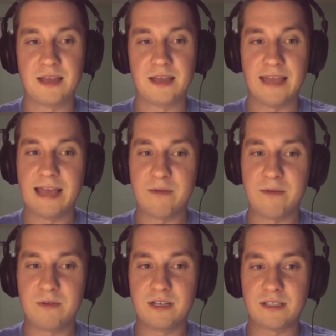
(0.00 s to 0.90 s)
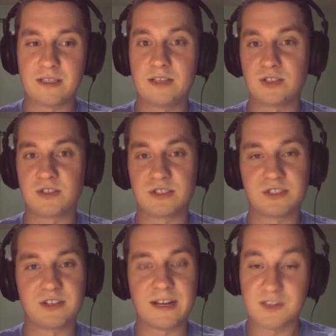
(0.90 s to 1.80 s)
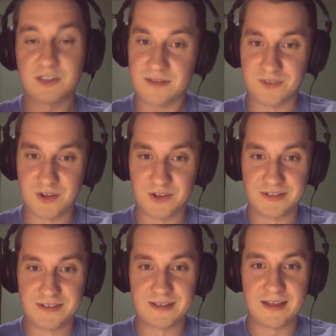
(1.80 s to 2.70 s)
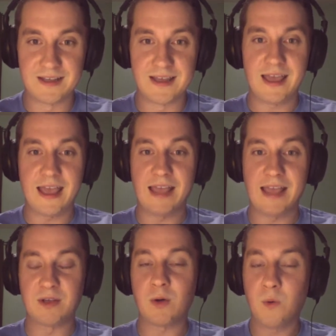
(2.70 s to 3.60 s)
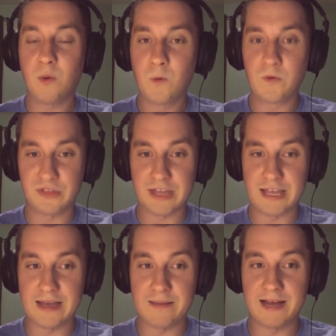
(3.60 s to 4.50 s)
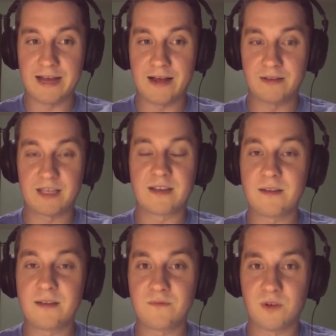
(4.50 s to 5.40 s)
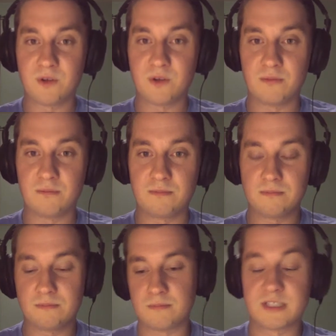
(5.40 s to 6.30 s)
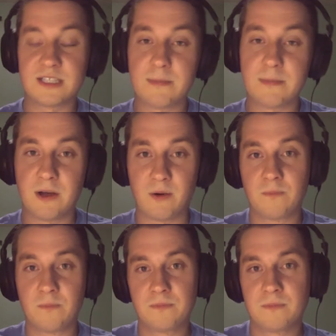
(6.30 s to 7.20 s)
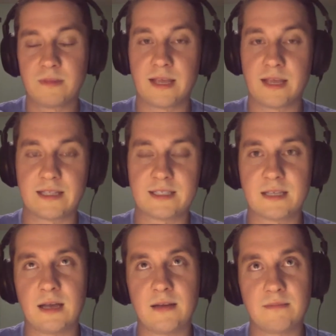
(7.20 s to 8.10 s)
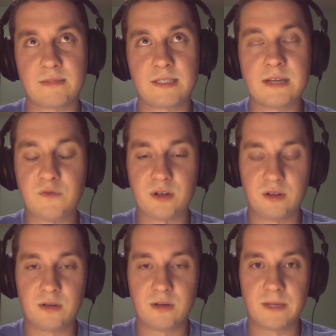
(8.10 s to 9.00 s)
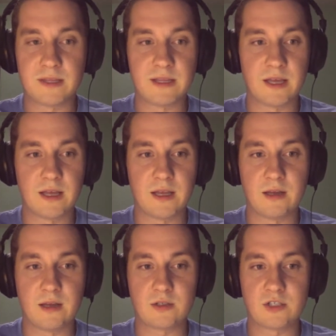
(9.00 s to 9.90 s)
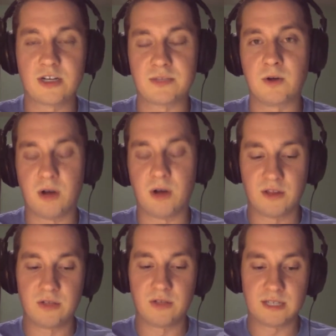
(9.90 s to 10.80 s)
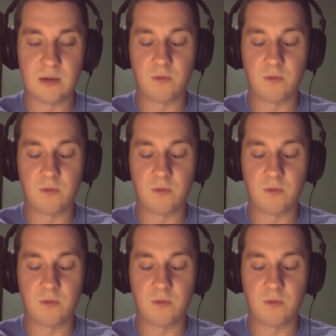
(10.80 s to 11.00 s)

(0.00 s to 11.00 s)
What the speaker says: and that was Azure Striker Gunvolt. And the cool thing about the Gunvolt demo that's different a little bit than Stretch Mo, although it's not